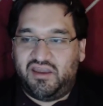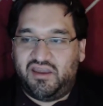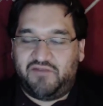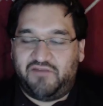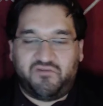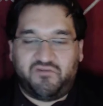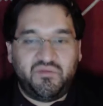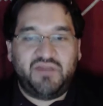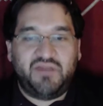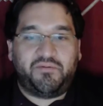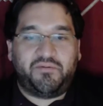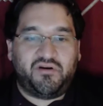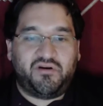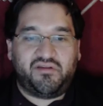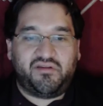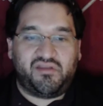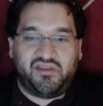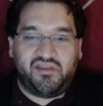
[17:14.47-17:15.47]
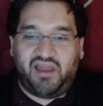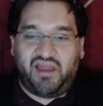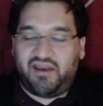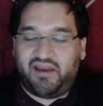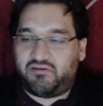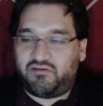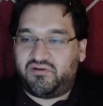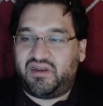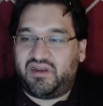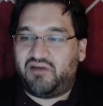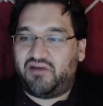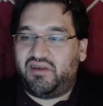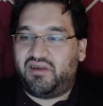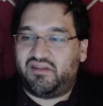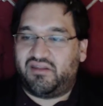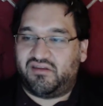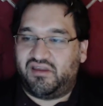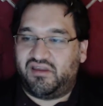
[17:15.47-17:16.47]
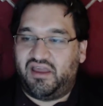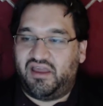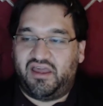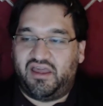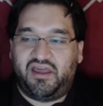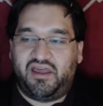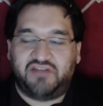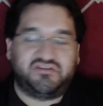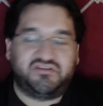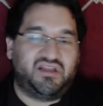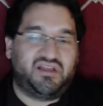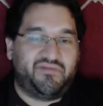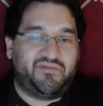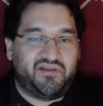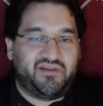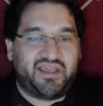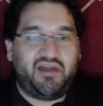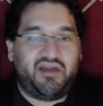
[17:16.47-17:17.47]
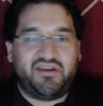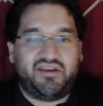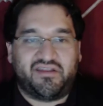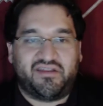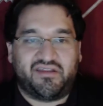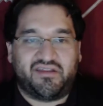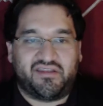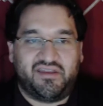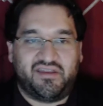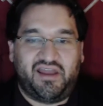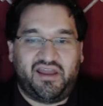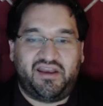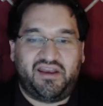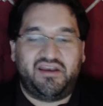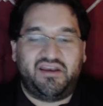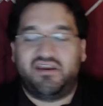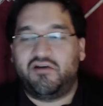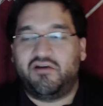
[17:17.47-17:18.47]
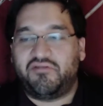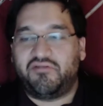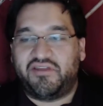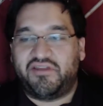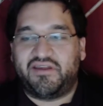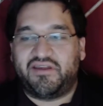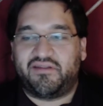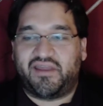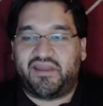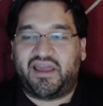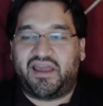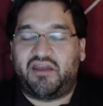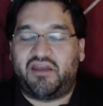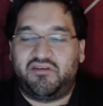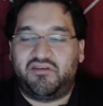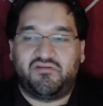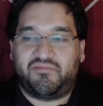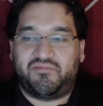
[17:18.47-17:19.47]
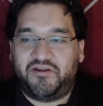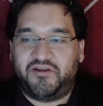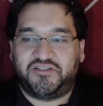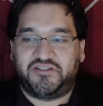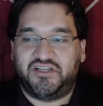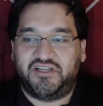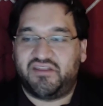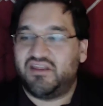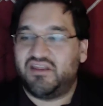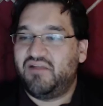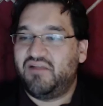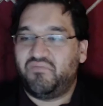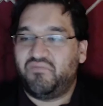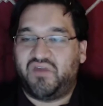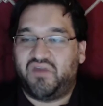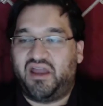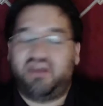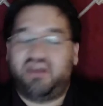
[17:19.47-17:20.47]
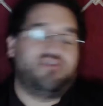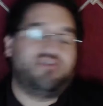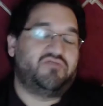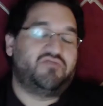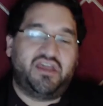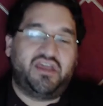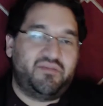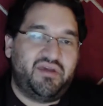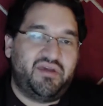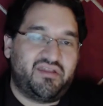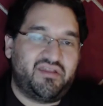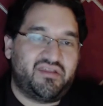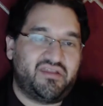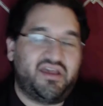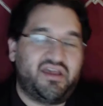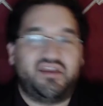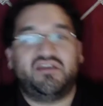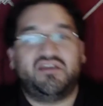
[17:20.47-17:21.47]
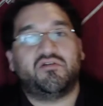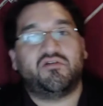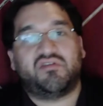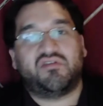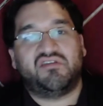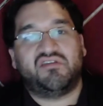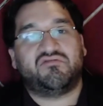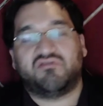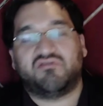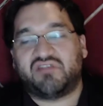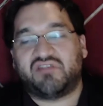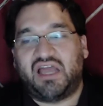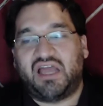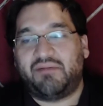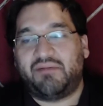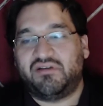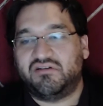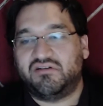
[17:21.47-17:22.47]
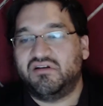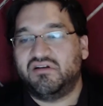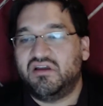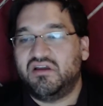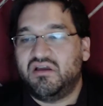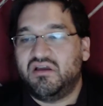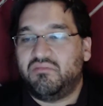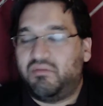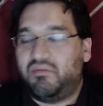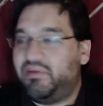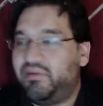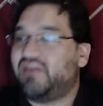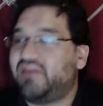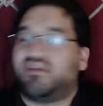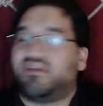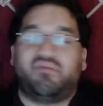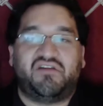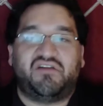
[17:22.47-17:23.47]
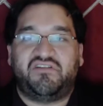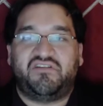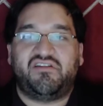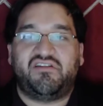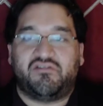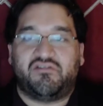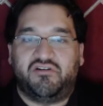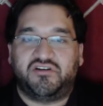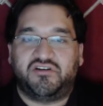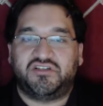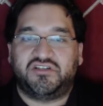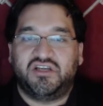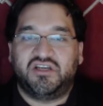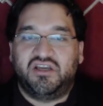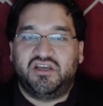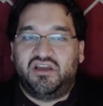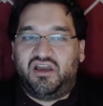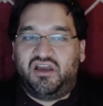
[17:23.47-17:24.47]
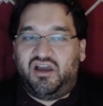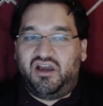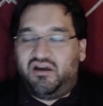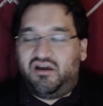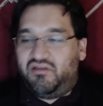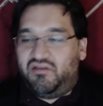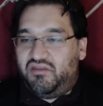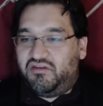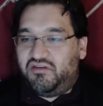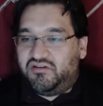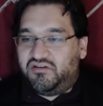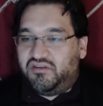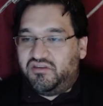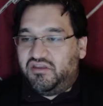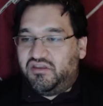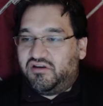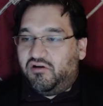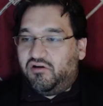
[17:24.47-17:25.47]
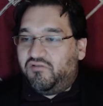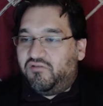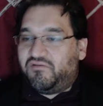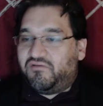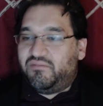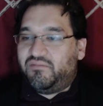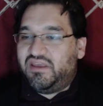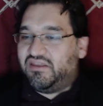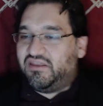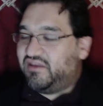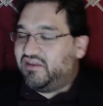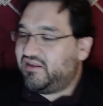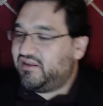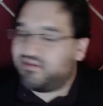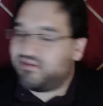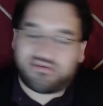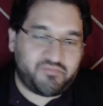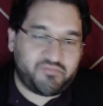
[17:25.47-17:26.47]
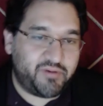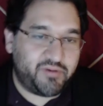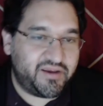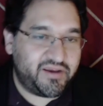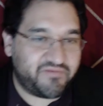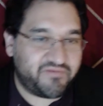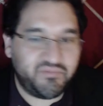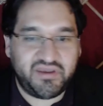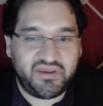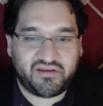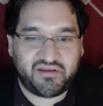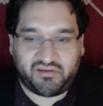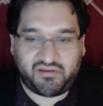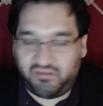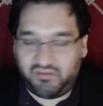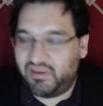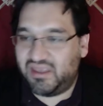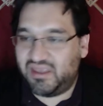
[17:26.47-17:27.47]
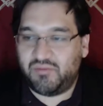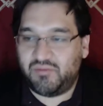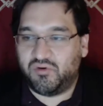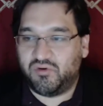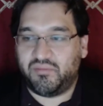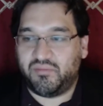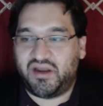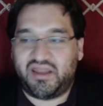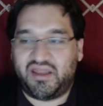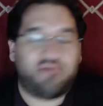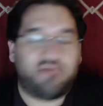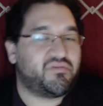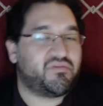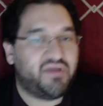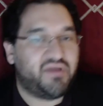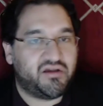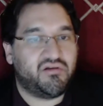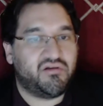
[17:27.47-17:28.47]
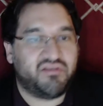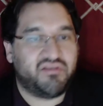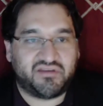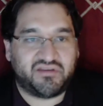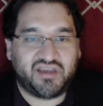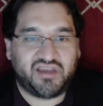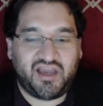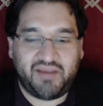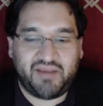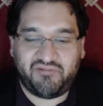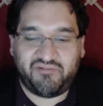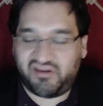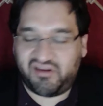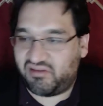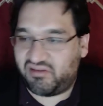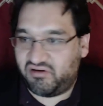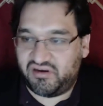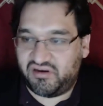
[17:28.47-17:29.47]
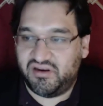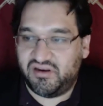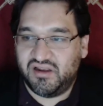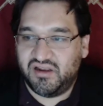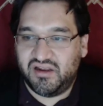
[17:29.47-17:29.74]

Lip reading: And for me personally, I started out as a entry-level accounting assistant. I didn't know things like how to use spreadsheets. I didn't know databases. I didn't know SQL or Tableau. But based on my research, the goal for me, the easiest way for me to start making more money, that was my goal at the time when I started